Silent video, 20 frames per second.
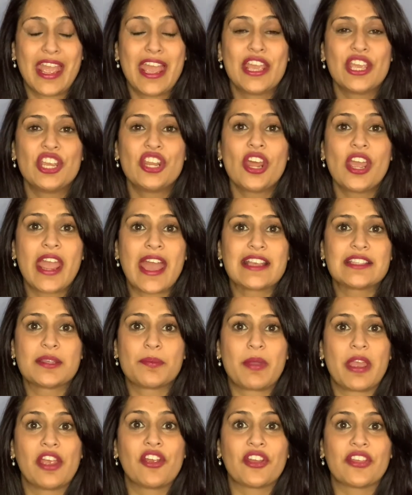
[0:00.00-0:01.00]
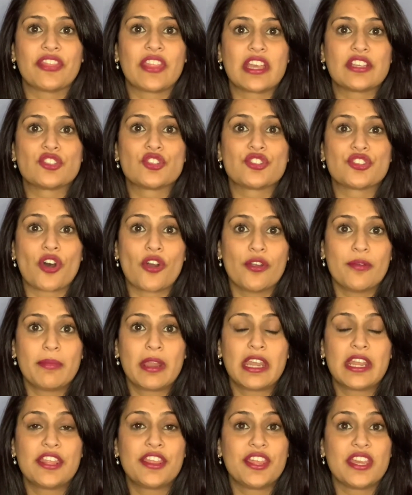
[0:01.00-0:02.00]
You know, as a parent, there's so
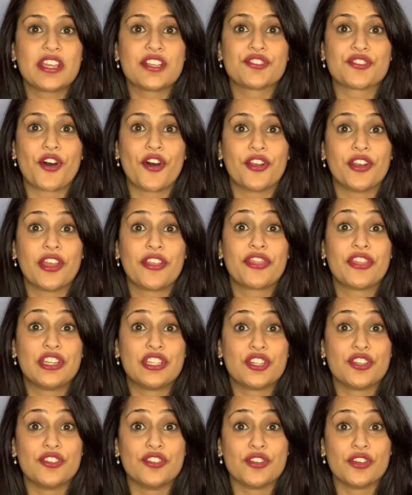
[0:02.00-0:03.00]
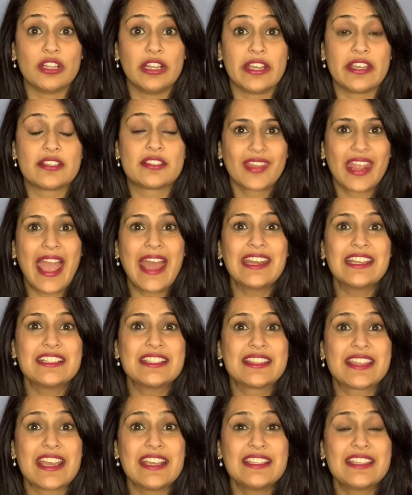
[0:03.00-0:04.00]
many things on the to-do list, and it's
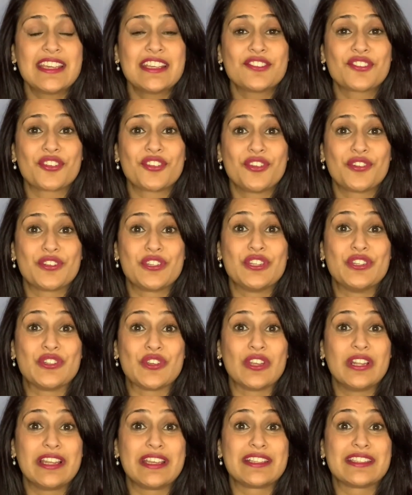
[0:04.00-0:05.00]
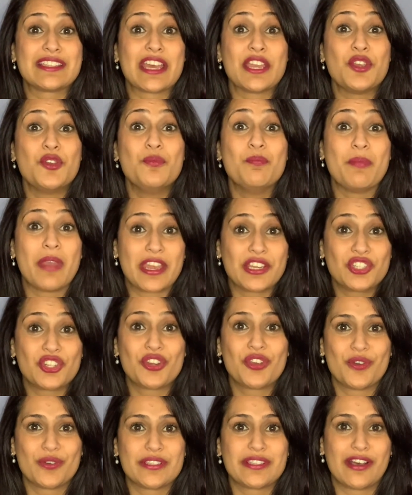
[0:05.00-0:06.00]
these things on your to-do list that you measure
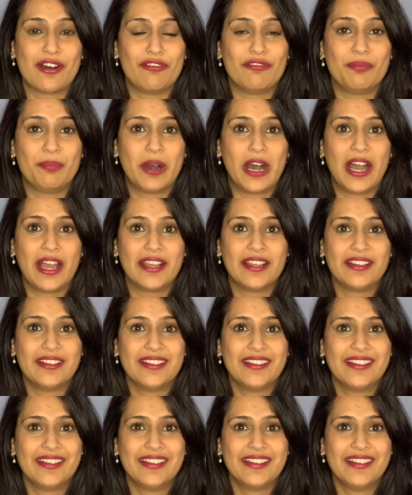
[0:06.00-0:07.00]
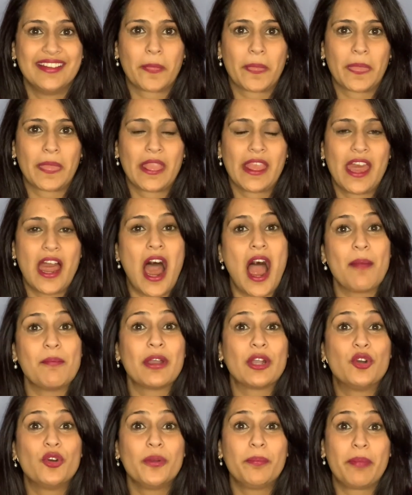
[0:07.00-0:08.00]
yourself by. I'm a
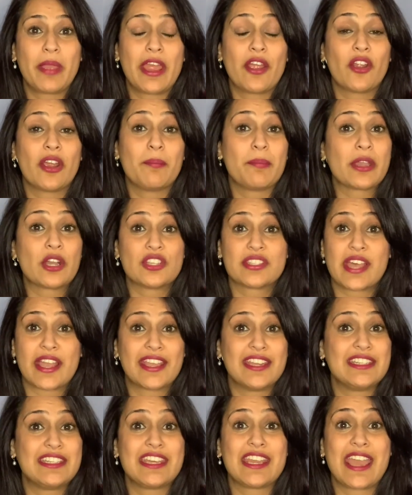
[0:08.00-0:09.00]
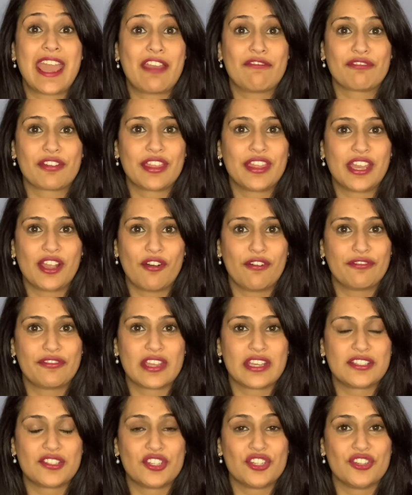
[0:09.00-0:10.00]
good parent because I can tick everything off
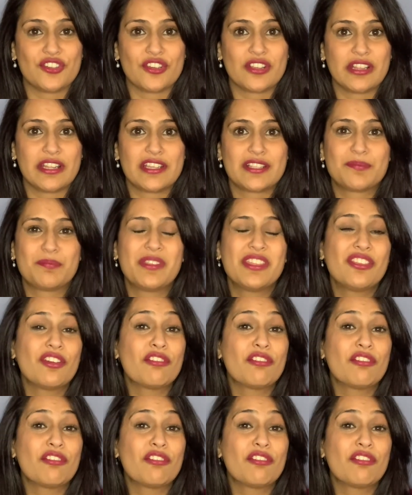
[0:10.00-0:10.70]
this to-do list, but the